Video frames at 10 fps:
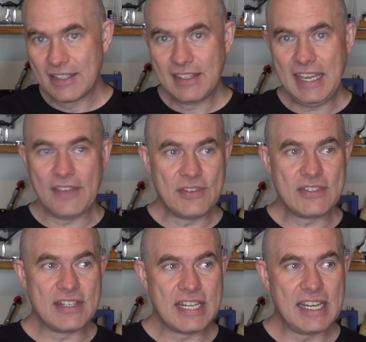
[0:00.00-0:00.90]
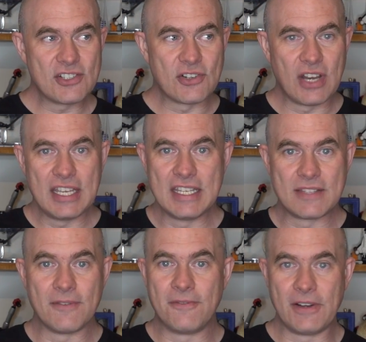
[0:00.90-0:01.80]
yeah, this detector is
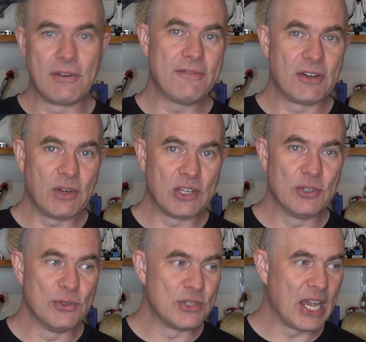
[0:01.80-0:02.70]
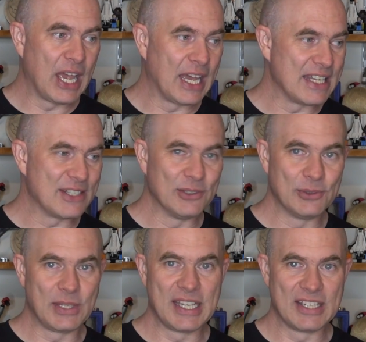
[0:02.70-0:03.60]
very, very good at
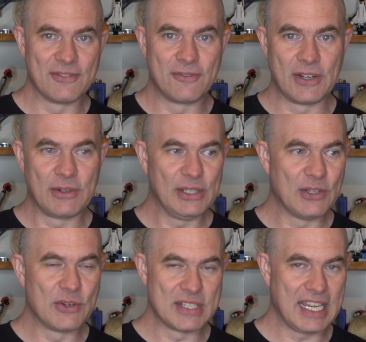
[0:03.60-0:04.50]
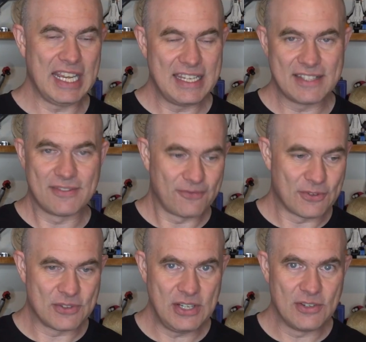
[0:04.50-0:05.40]
looking at very long decays for
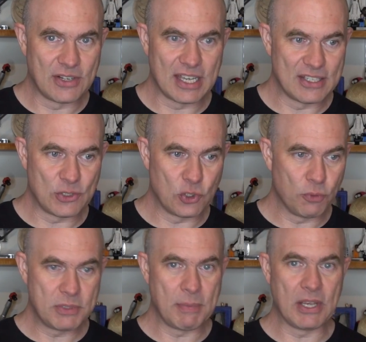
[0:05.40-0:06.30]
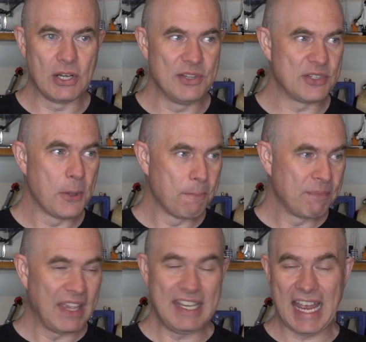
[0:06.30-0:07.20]
xenon isotopes because
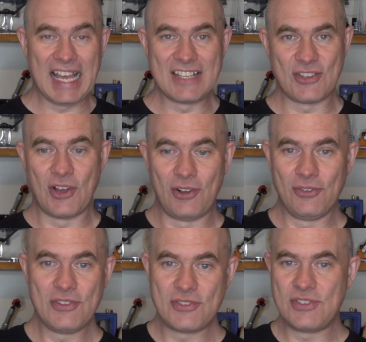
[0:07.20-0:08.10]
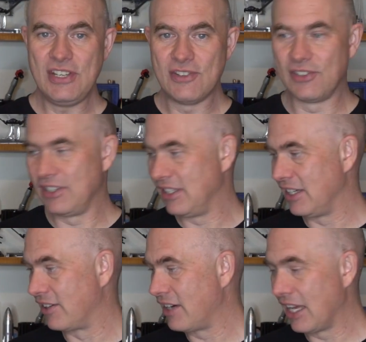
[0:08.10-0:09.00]
it has all the xenon in
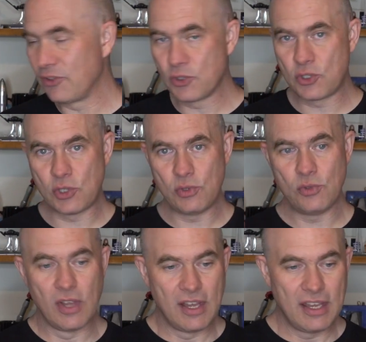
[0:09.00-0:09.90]
there. And there's two